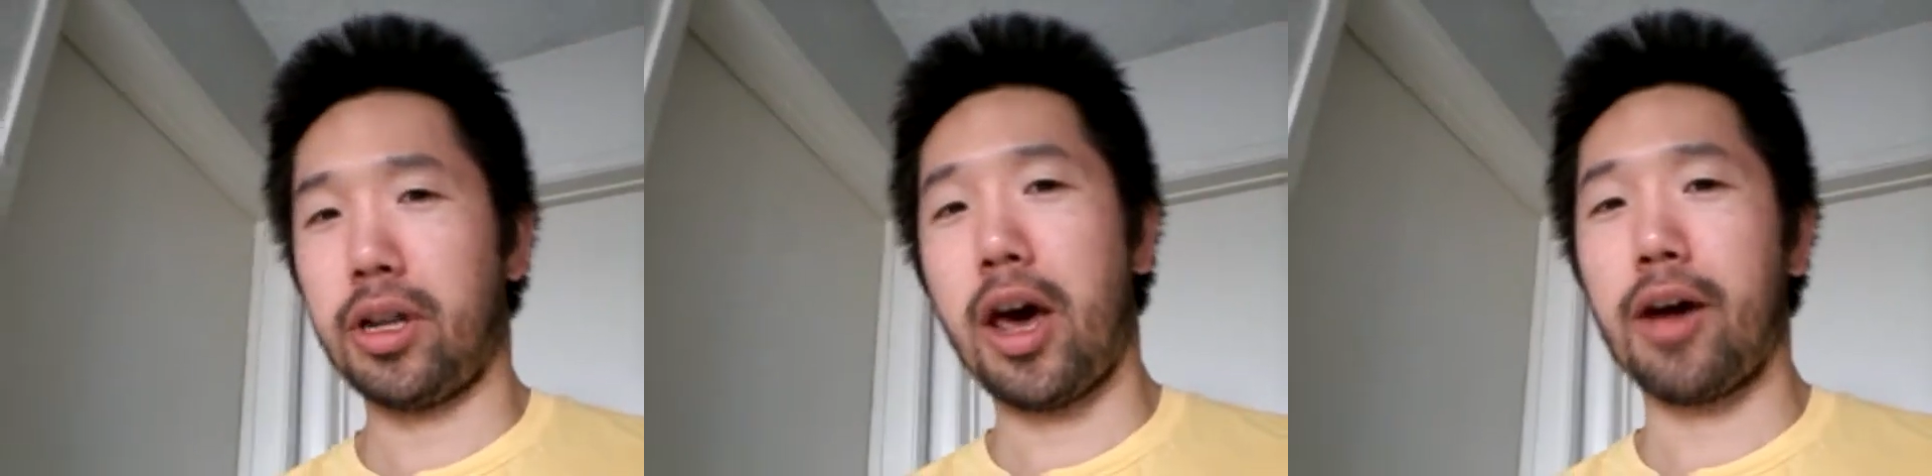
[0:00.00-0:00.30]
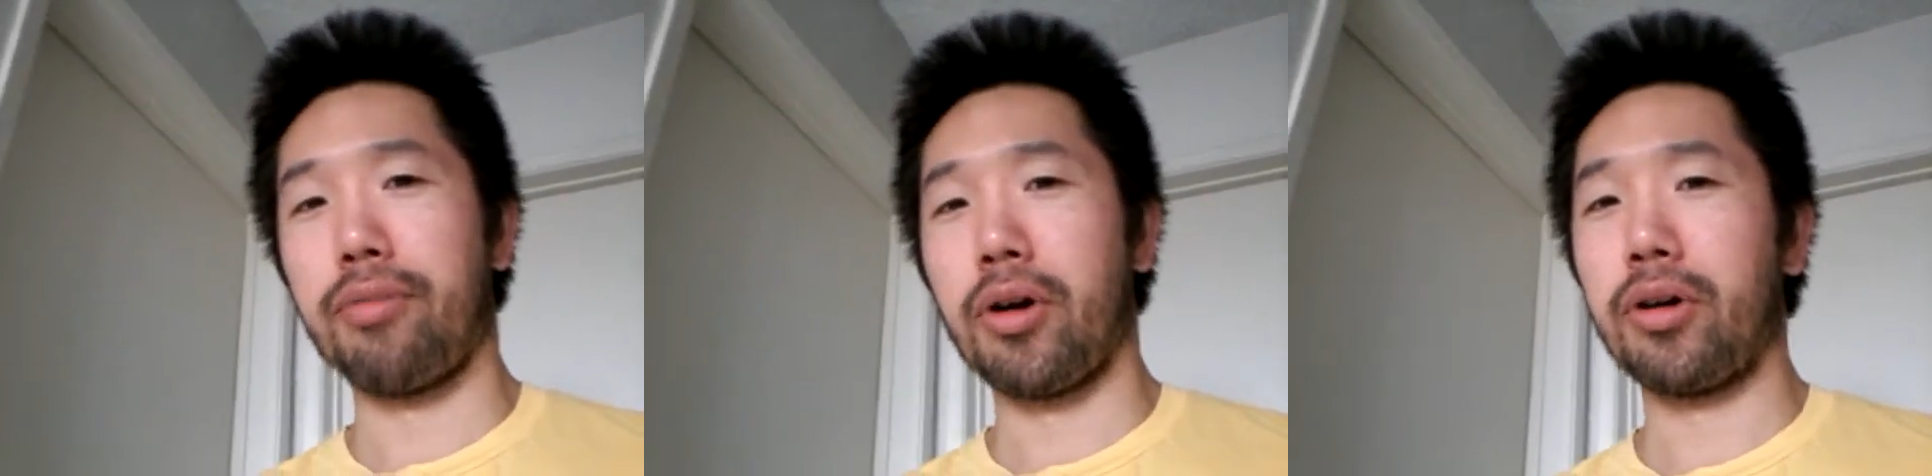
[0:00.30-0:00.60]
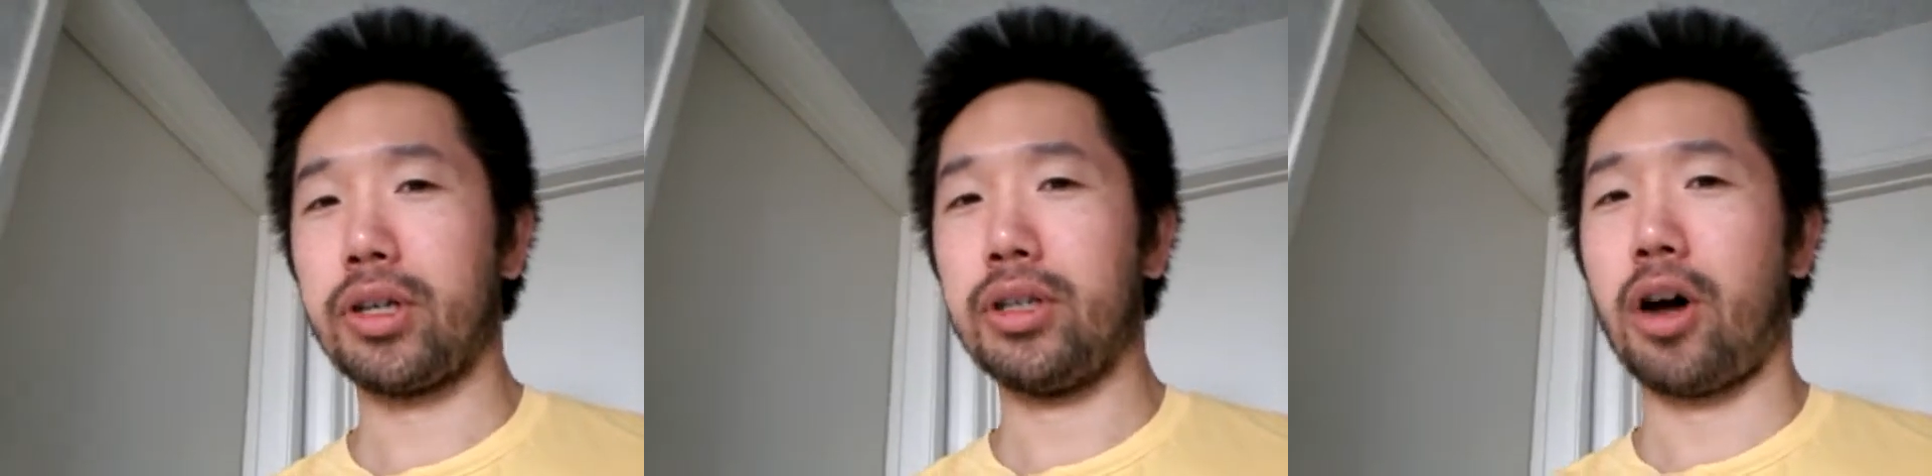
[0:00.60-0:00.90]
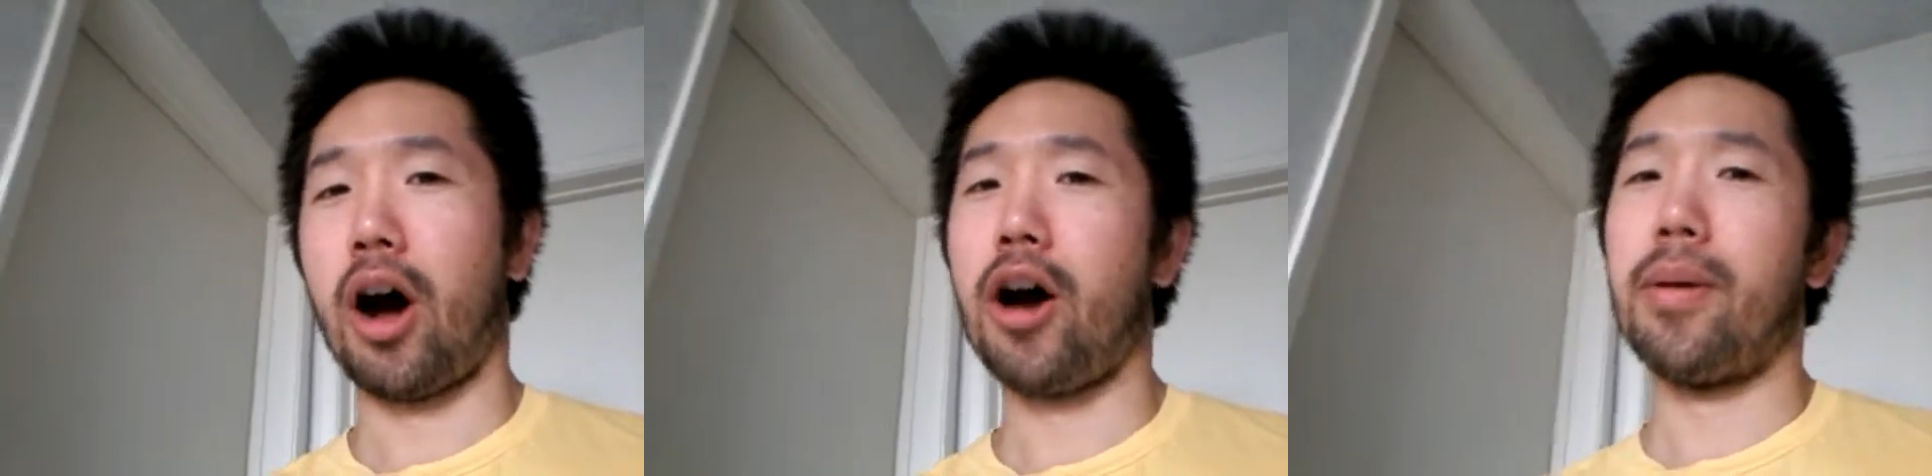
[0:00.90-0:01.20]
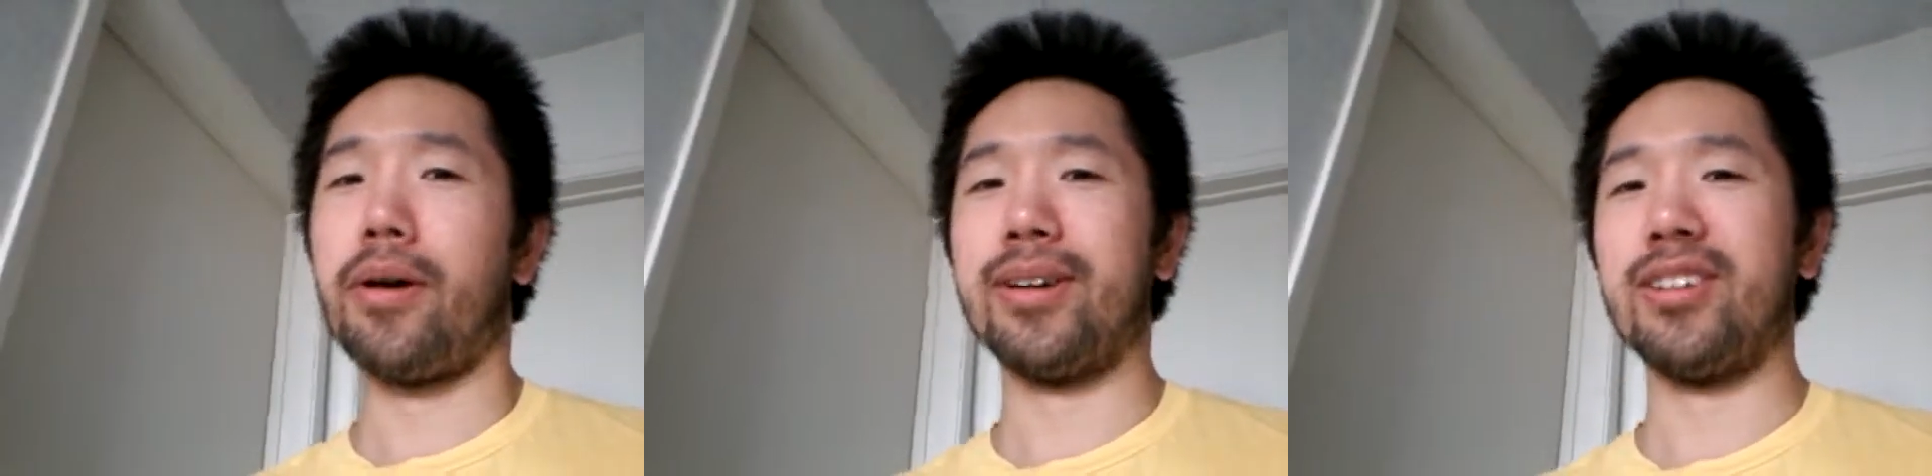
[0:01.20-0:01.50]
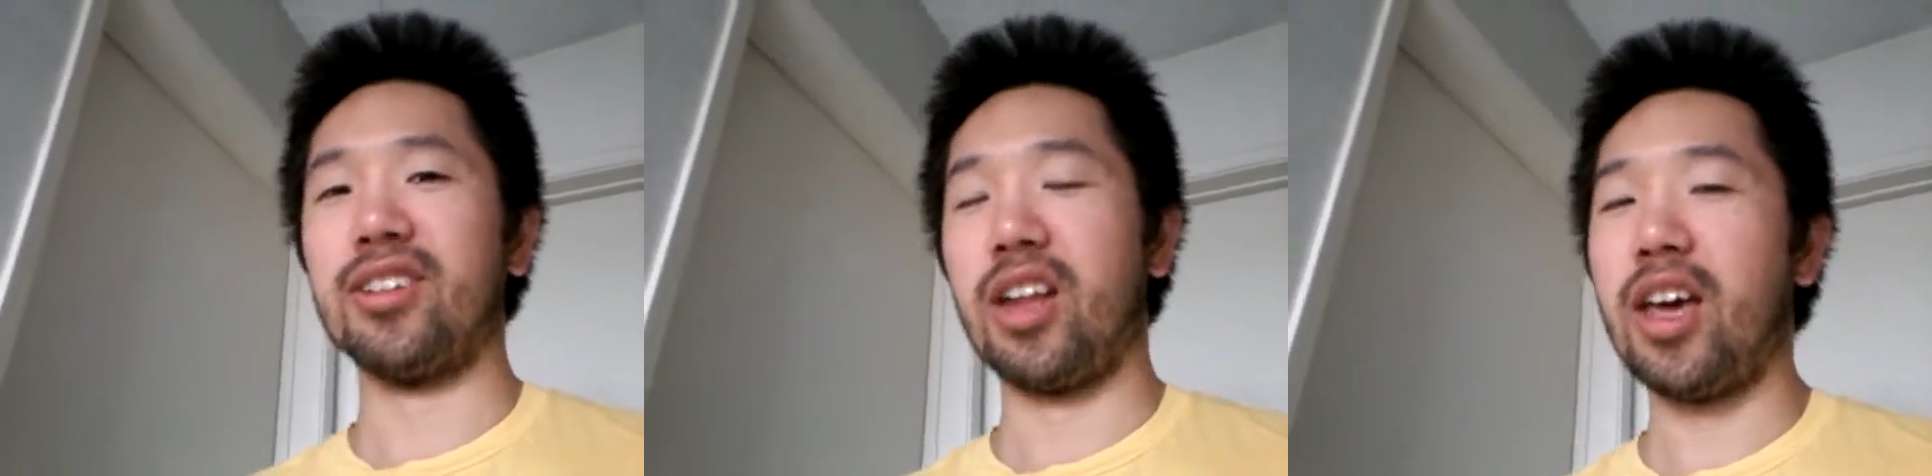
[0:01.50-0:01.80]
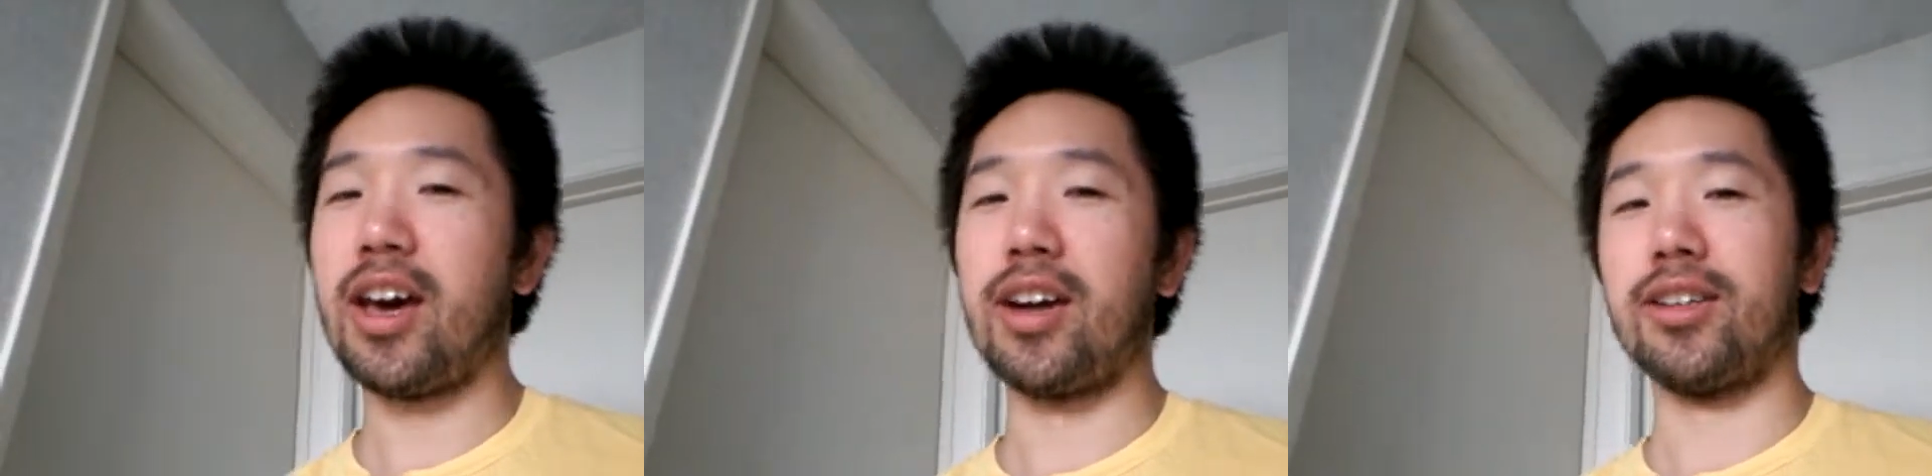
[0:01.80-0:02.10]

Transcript: like broke his arm or his leg